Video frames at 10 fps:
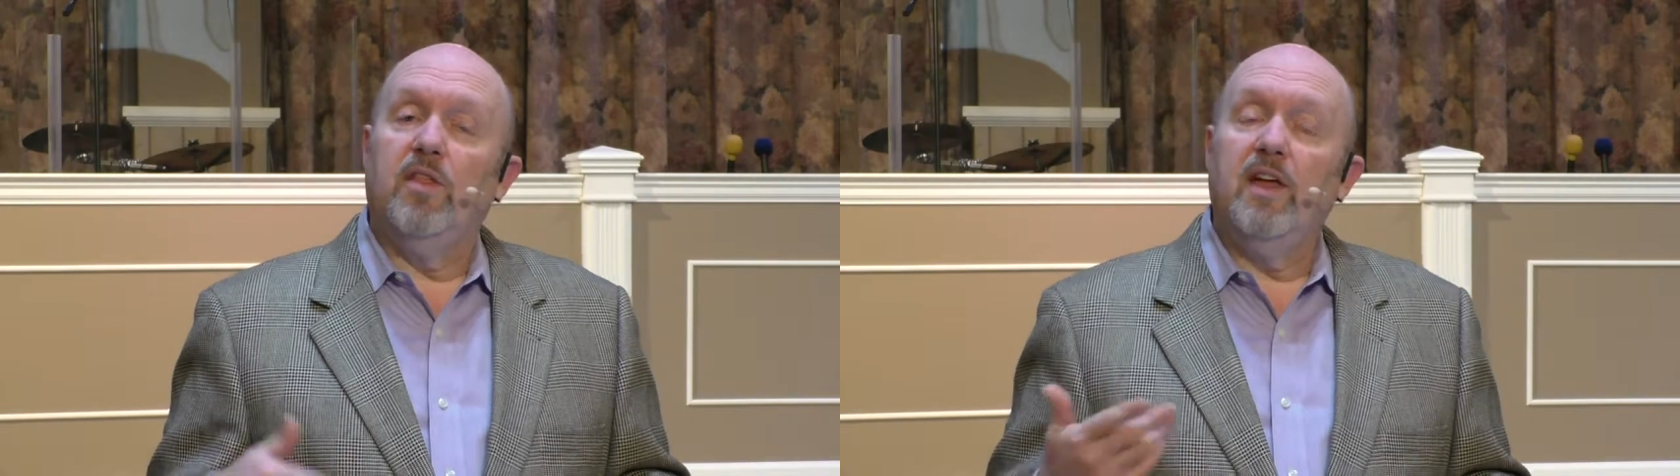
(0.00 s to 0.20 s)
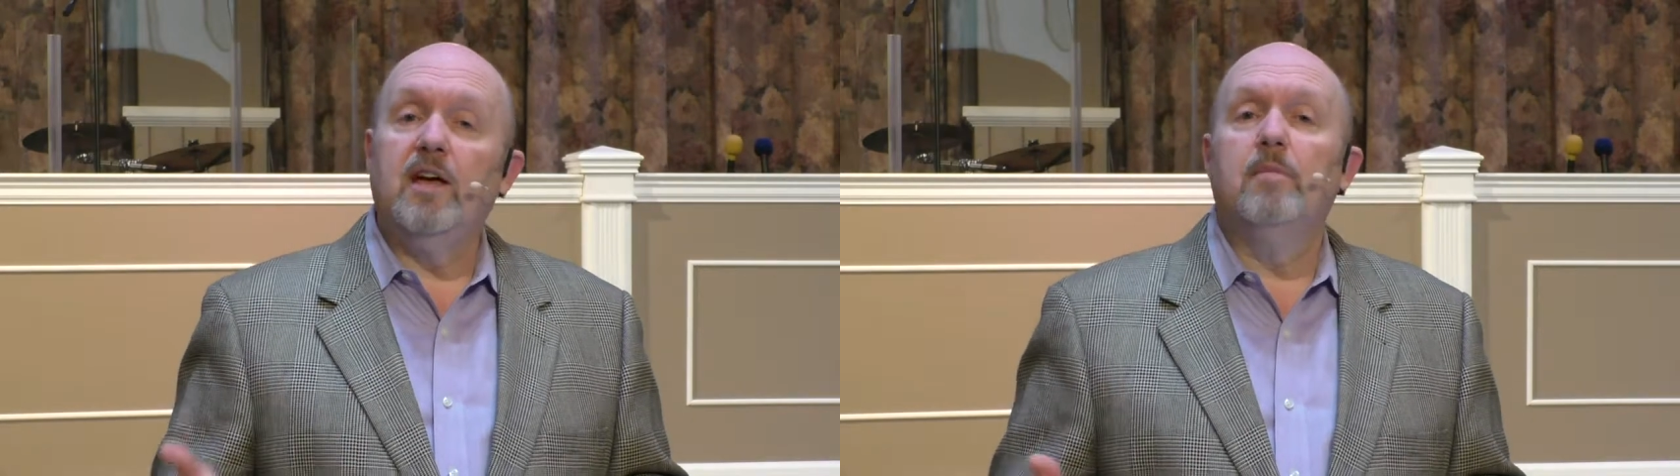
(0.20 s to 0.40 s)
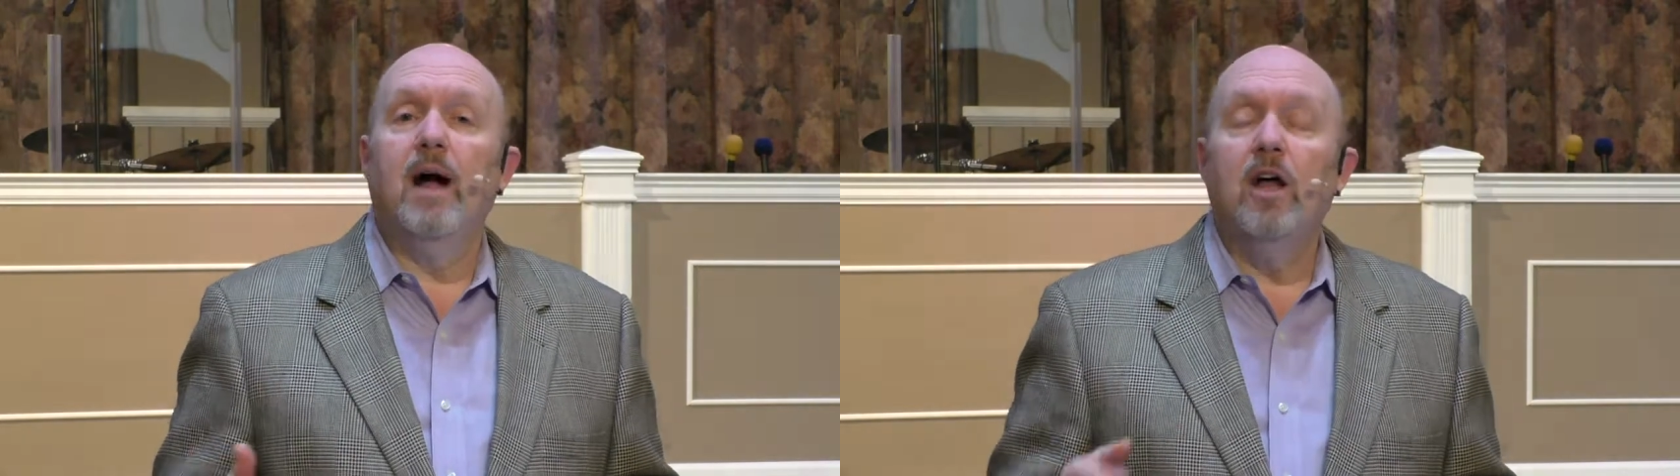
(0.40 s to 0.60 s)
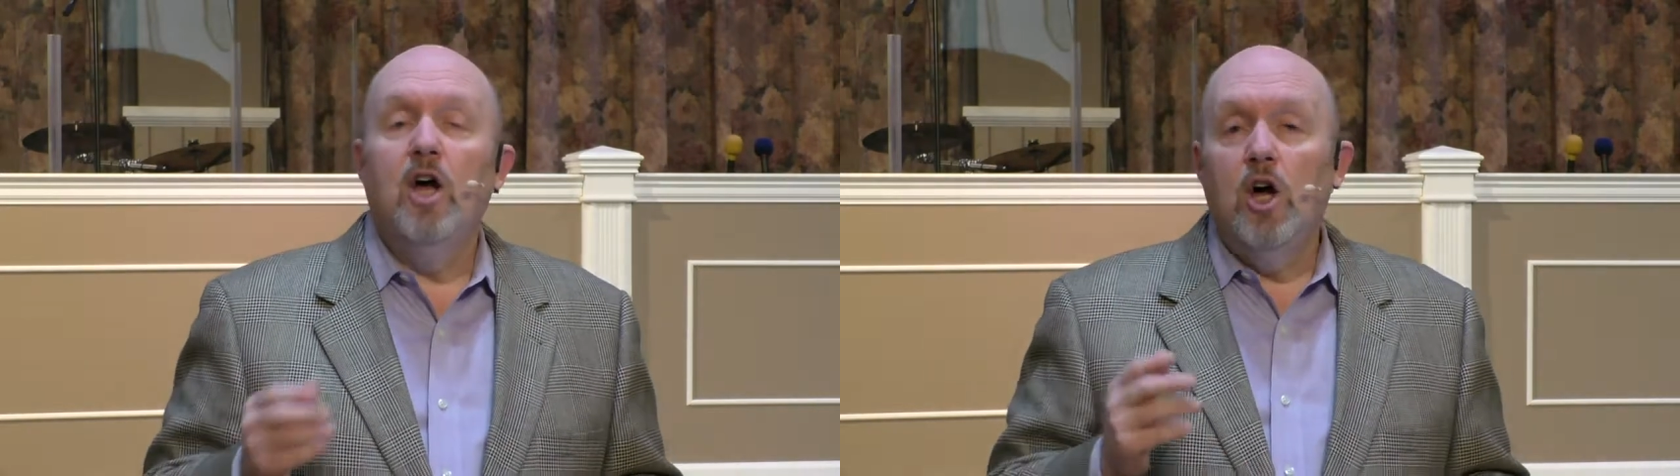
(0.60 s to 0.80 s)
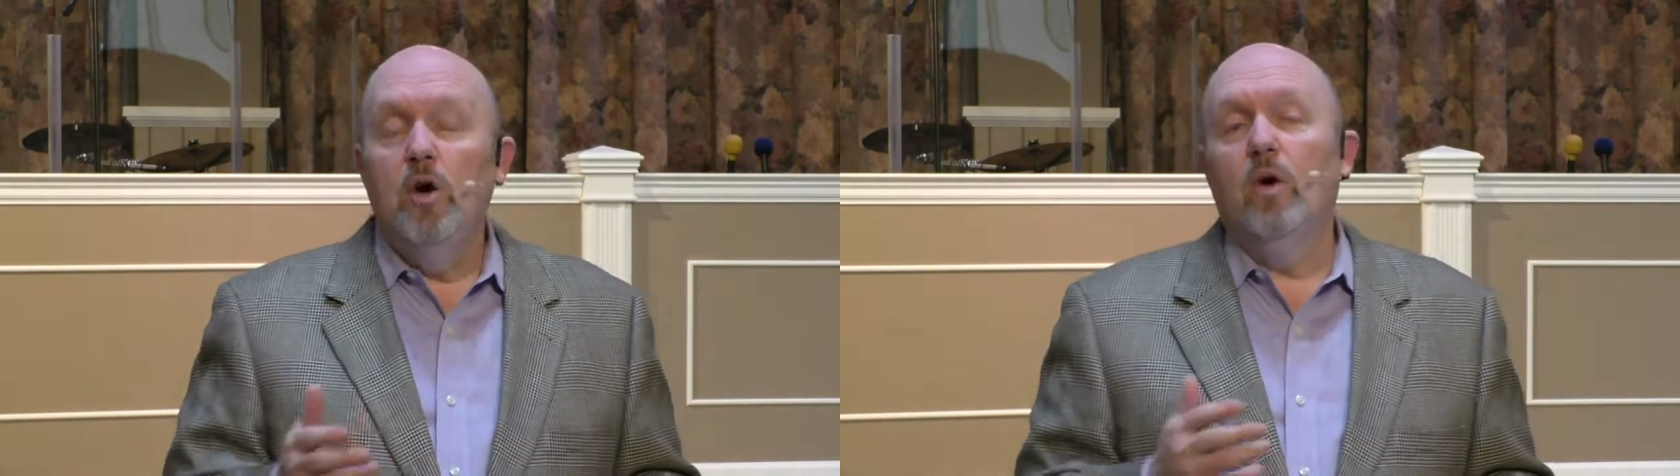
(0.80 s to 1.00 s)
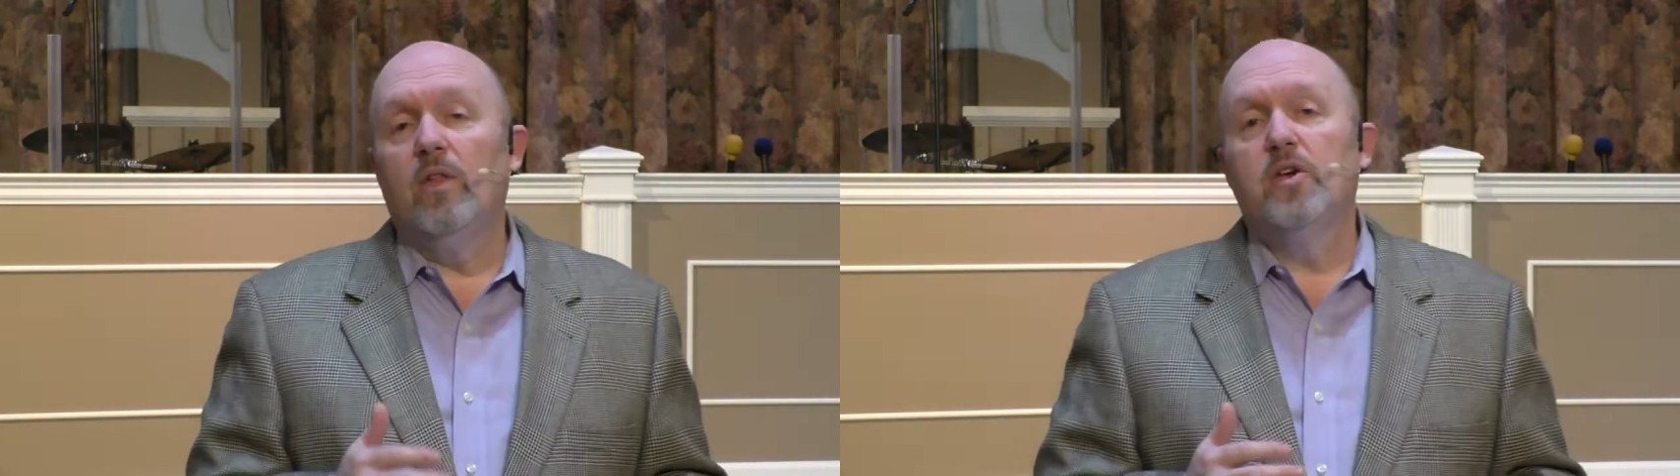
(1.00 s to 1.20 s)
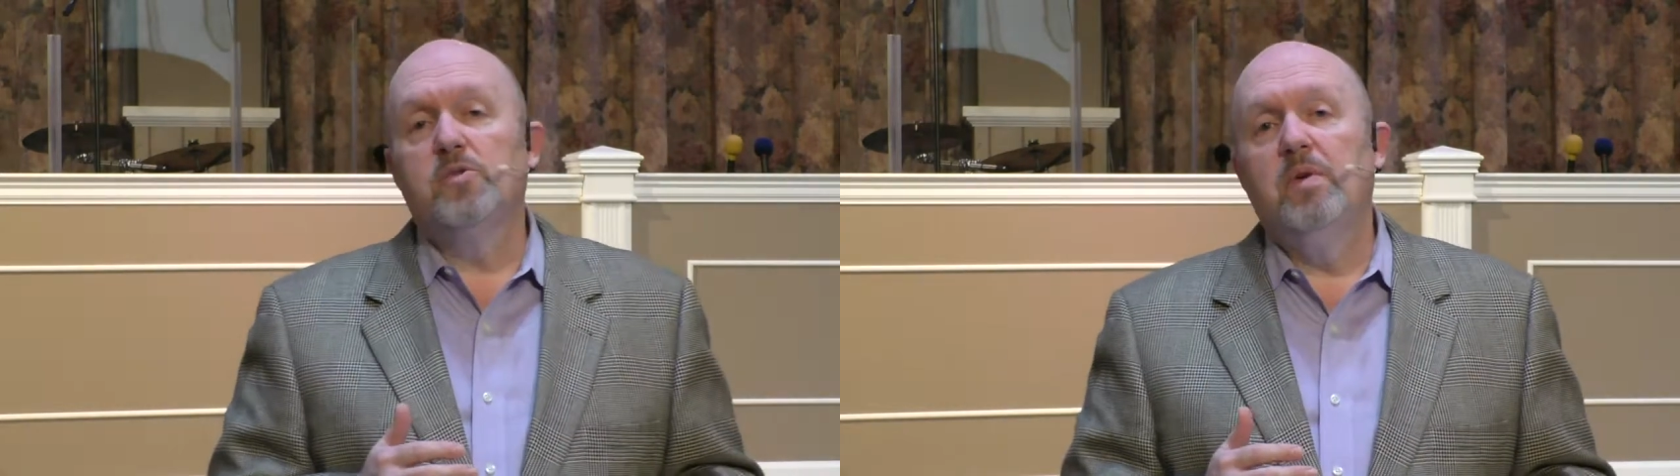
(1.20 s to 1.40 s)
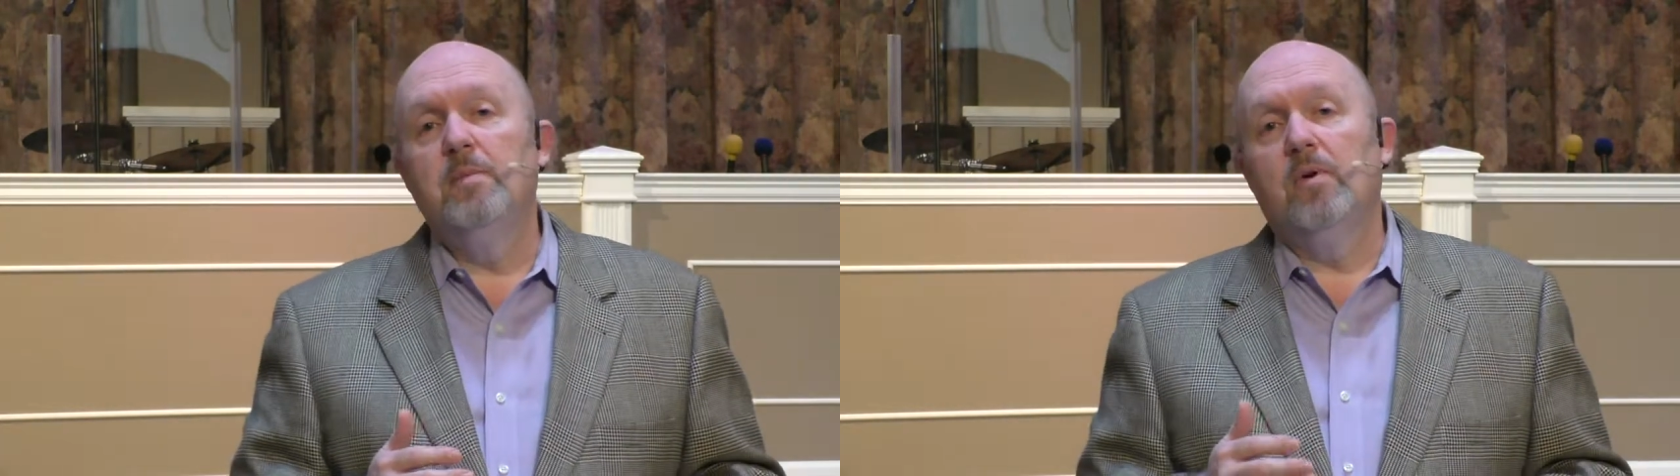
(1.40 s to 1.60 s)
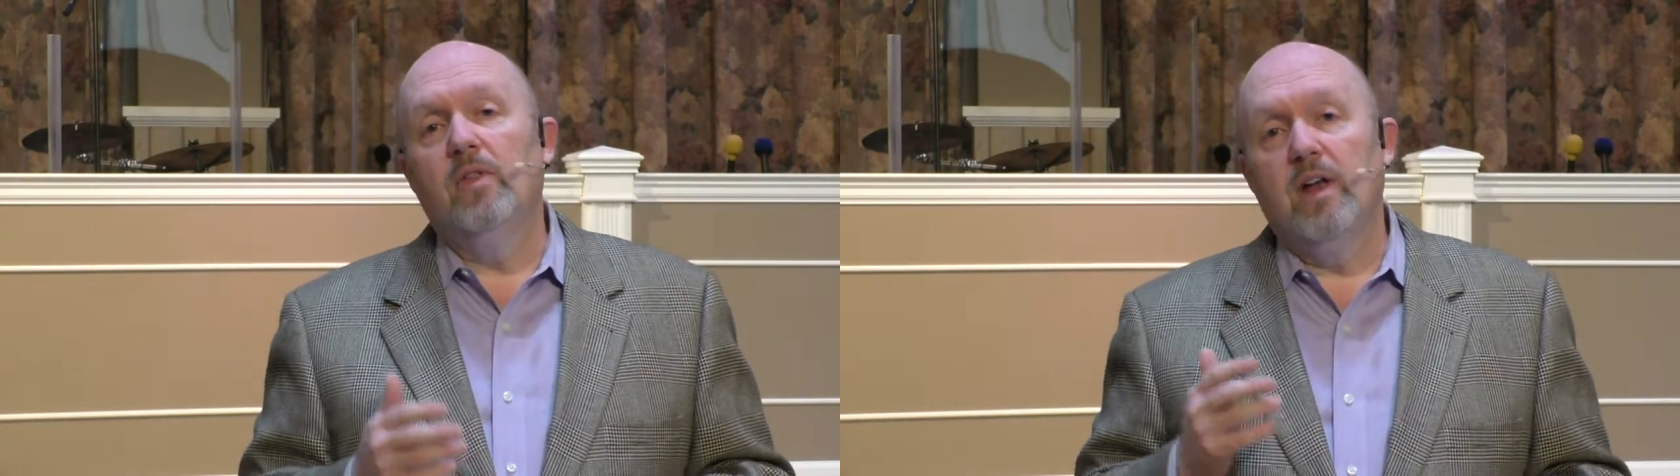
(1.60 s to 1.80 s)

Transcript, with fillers: Think about who are those people